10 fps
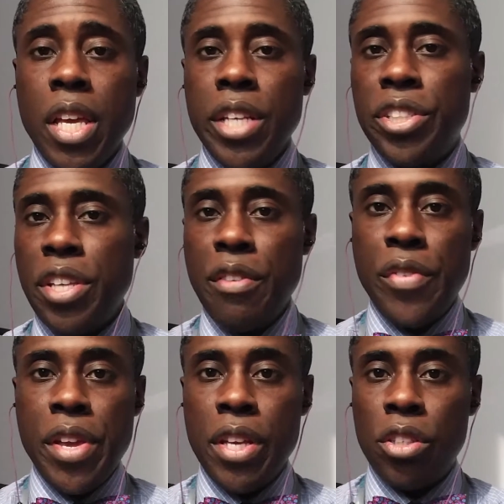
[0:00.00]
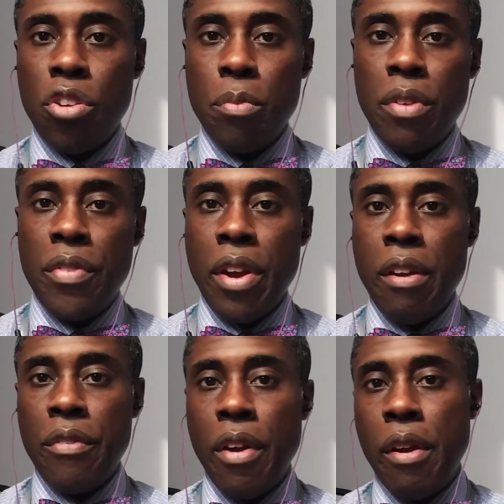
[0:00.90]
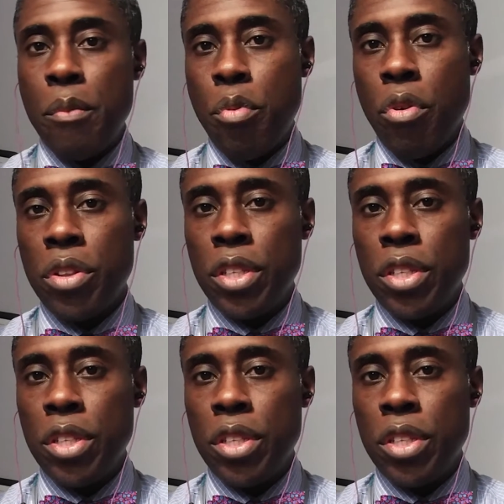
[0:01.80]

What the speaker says: CV is going to be very, very important.